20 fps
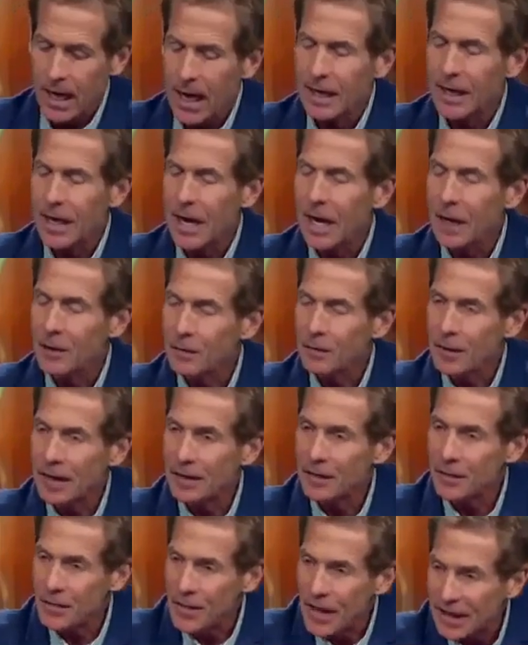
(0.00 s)
I
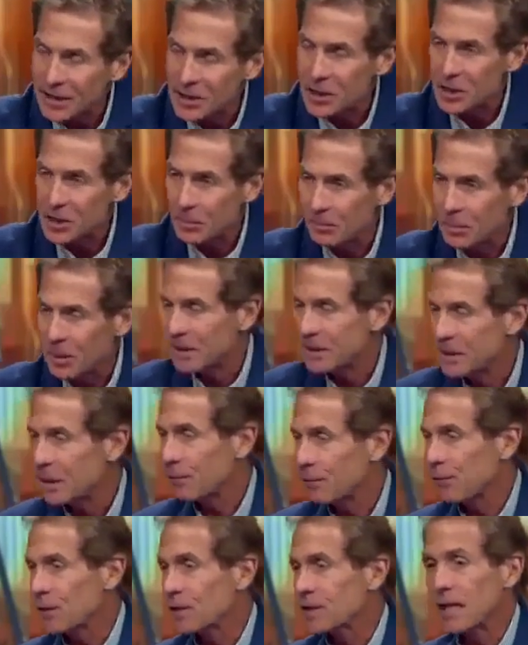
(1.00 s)
think that's the big
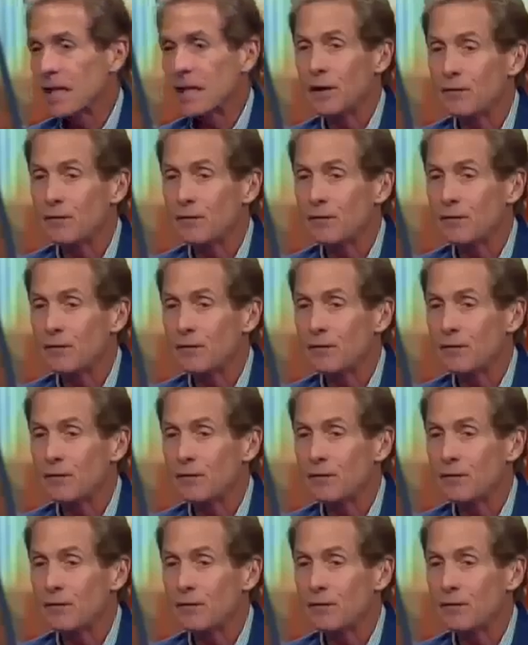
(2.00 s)
difference.